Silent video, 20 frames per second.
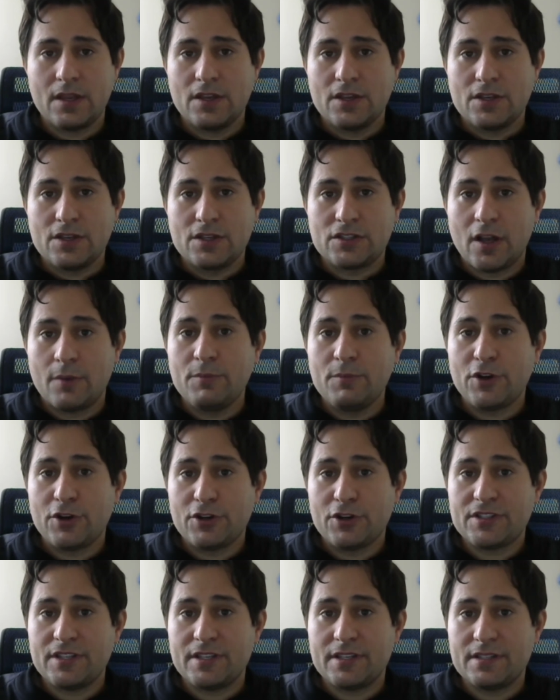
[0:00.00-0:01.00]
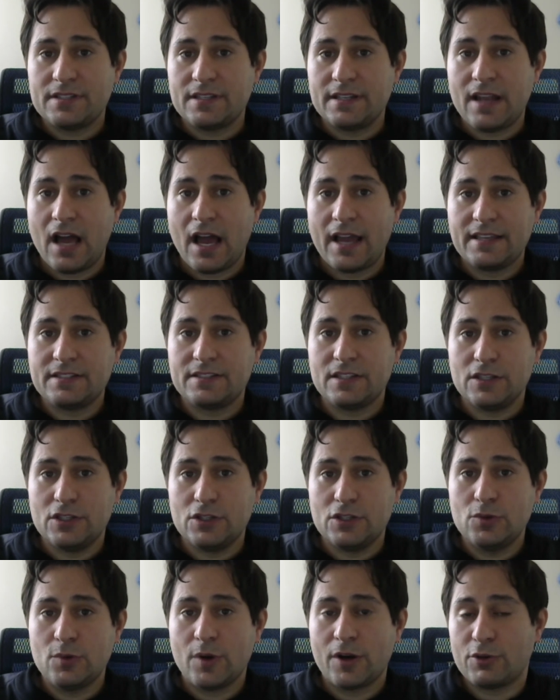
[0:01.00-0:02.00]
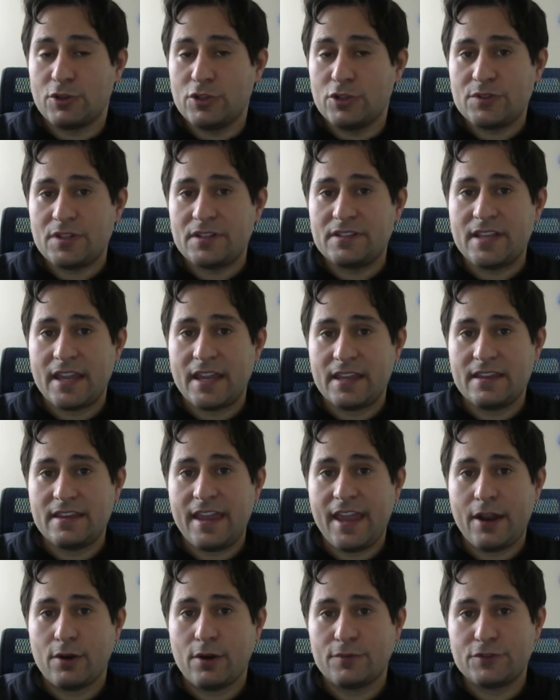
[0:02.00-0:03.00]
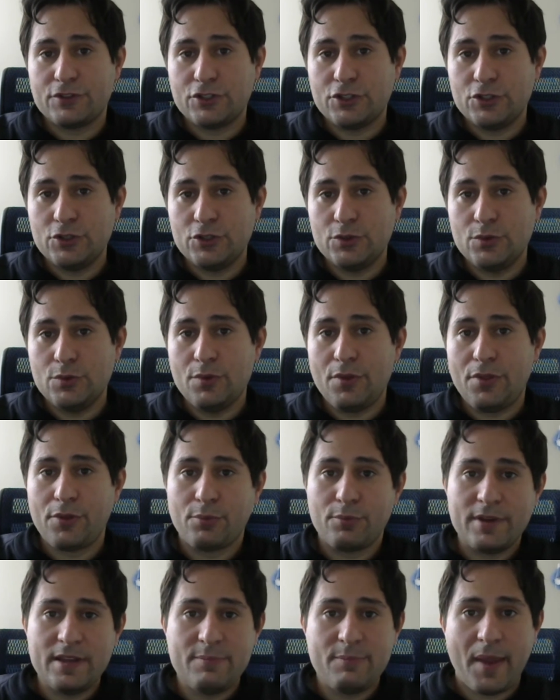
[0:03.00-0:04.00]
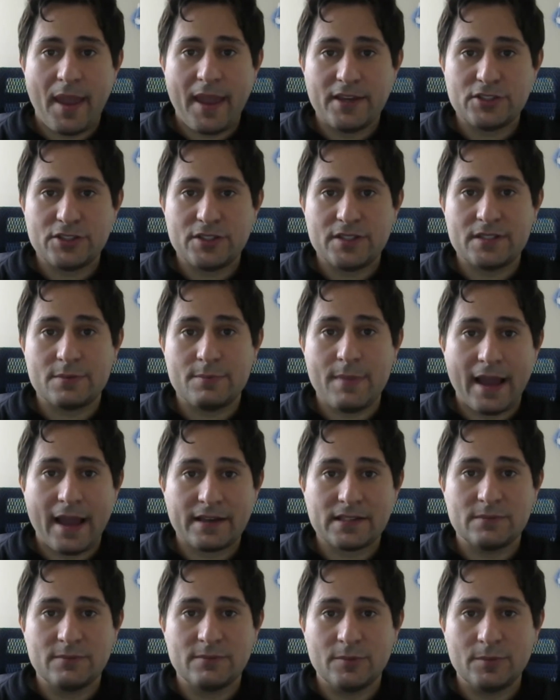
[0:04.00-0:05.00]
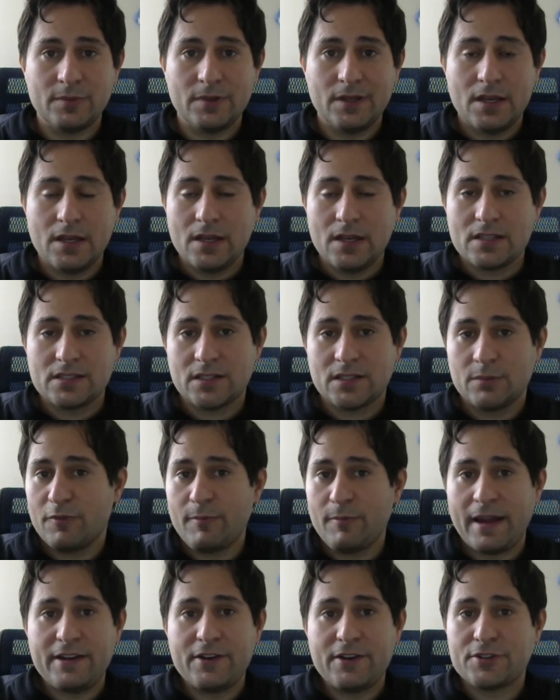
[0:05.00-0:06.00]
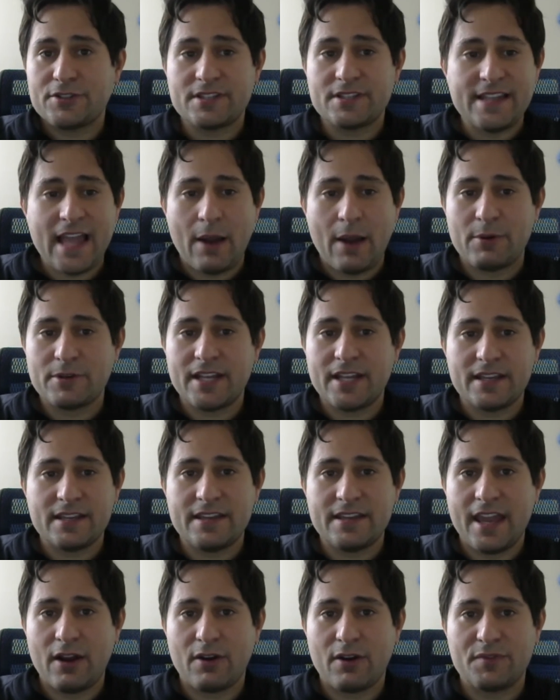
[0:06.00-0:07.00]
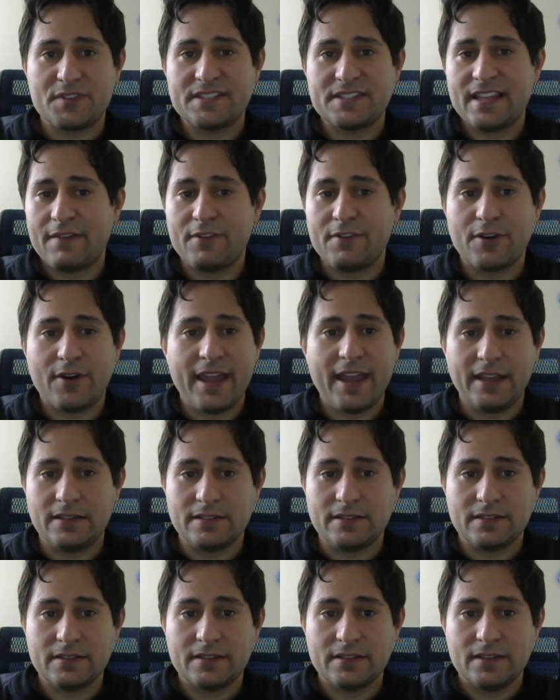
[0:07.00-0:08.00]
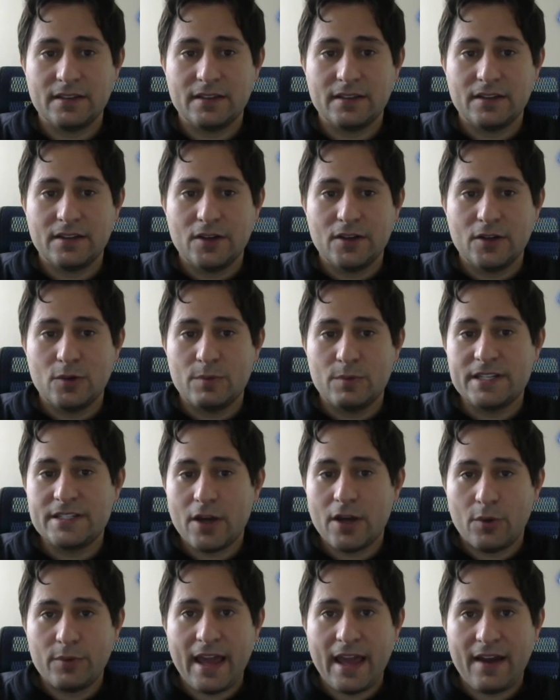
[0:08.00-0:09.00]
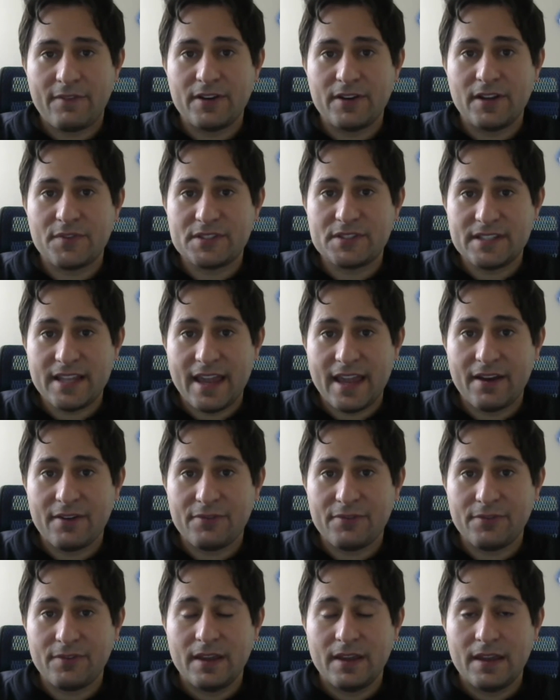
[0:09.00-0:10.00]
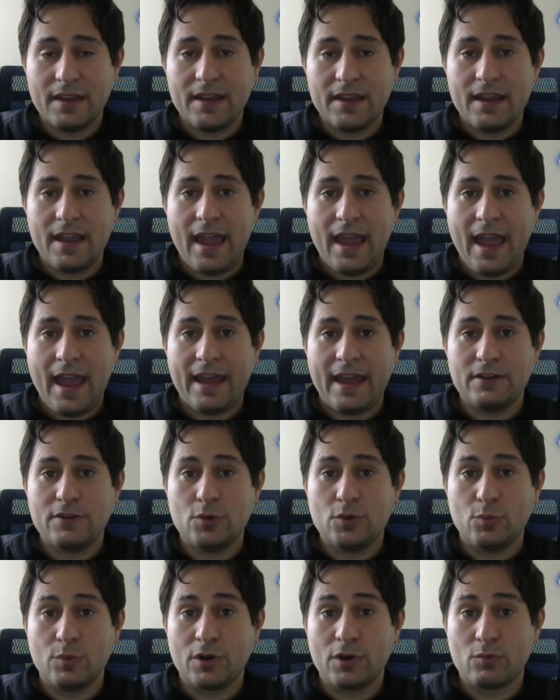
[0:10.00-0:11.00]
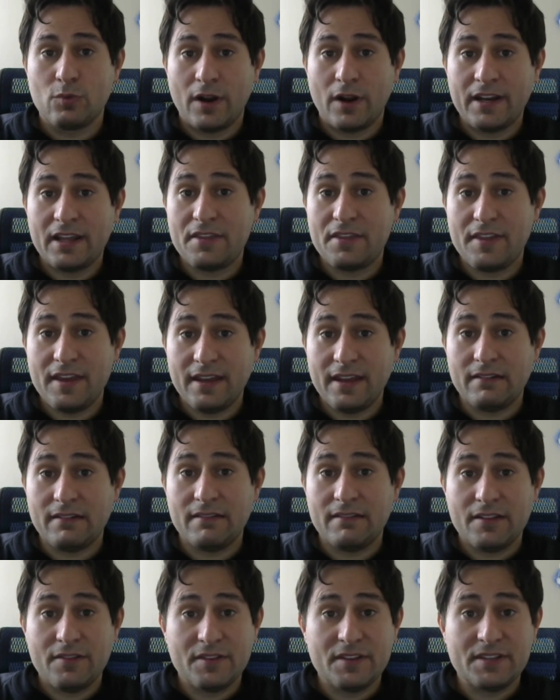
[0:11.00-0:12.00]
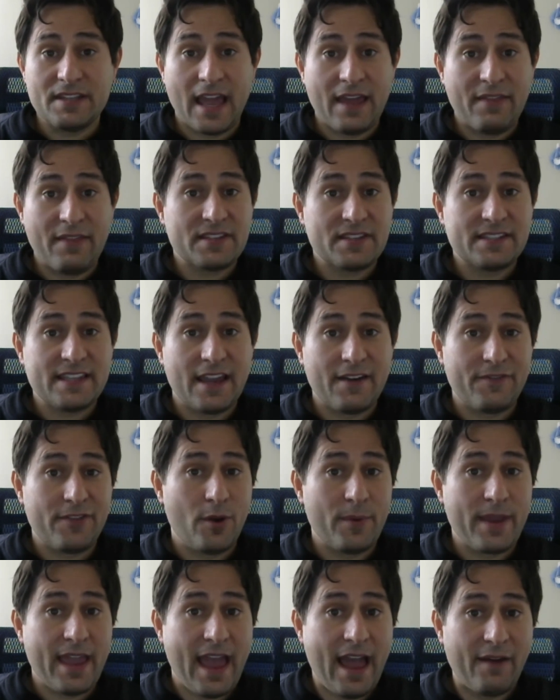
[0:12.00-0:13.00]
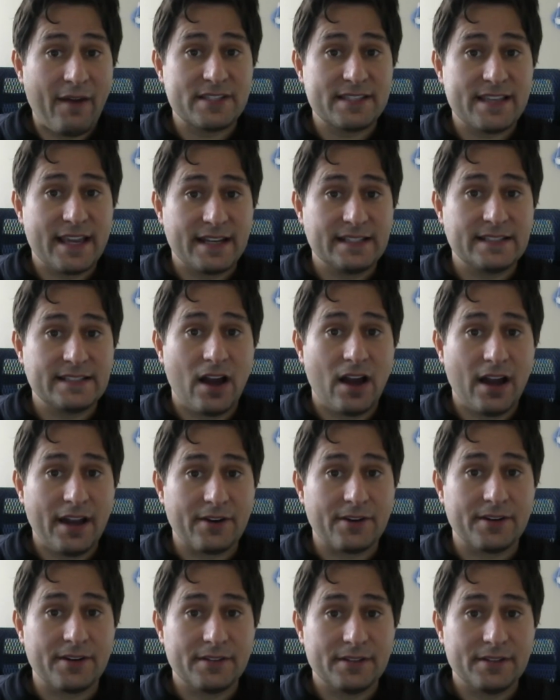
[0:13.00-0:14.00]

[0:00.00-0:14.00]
Some nurses in ICU are used to taking care of 2–3 patients maximum. Some of my nurses now are taking care of 7 or 8. We don't have enough staff, and we're running thin. And the staff that we have is getting tired.